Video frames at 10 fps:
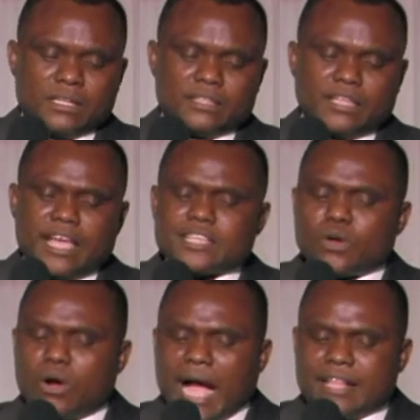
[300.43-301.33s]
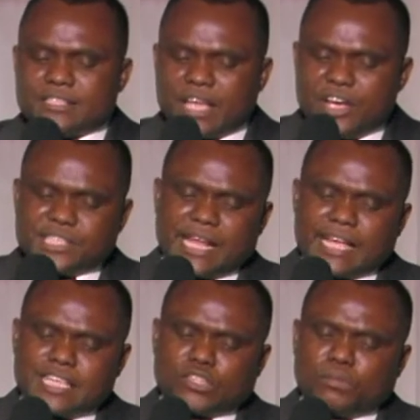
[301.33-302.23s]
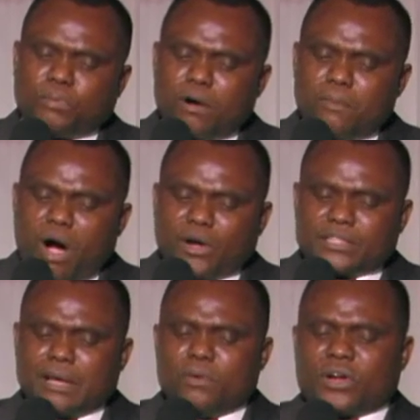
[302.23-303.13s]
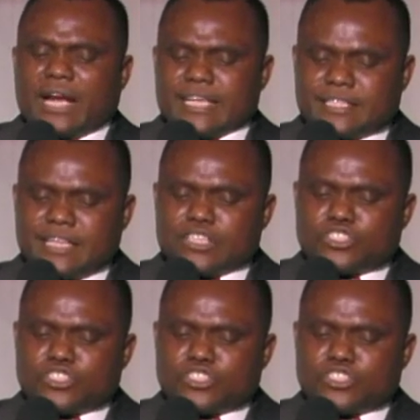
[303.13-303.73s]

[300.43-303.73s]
This organization exists to promote democracy and